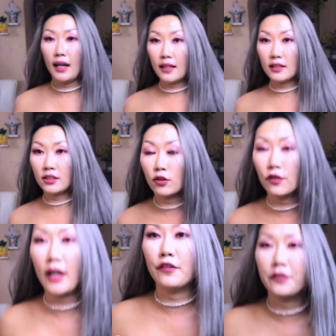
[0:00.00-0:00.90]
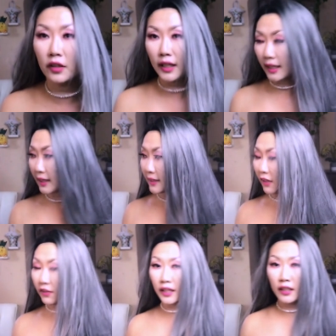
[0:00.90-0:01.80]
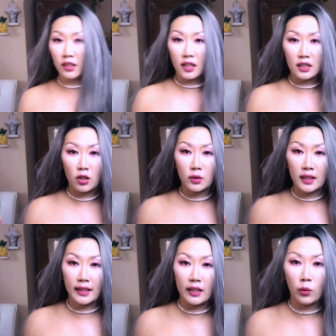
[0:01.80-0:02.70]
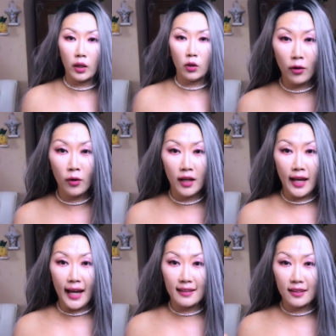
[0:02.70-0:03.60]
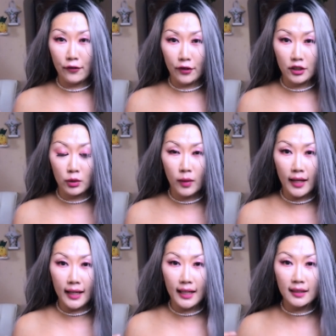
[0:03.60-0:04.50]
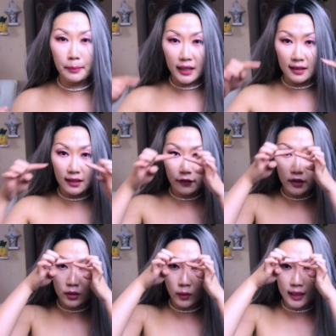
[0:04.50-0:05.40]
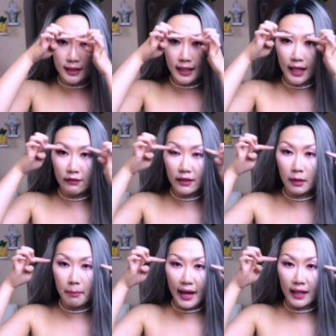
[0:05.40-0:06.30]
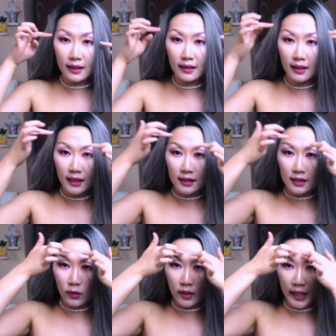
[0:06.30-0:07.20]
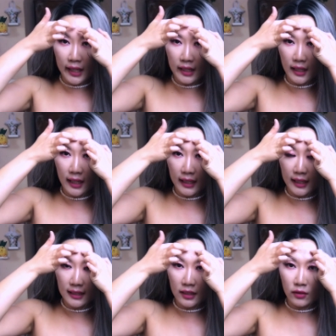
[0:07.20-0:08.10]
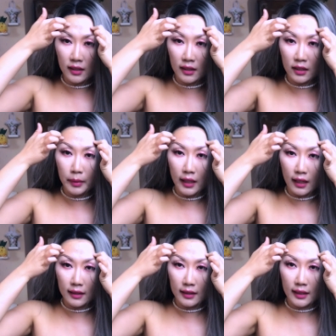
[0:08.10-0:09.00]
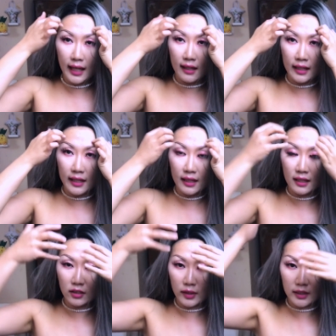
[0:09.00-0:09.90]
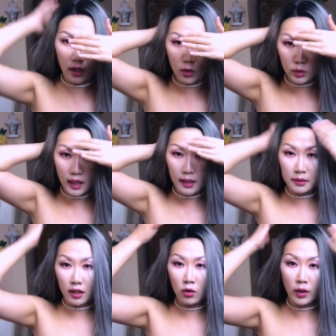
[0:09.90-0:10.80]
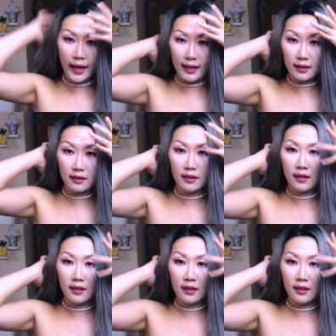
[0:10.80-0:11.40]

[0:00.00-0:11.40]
So far I feel like it's definitely not holding that well at the first one. I guess because the first one is having a band, so the hairline is going a little bit down here, so it's hold up the whole head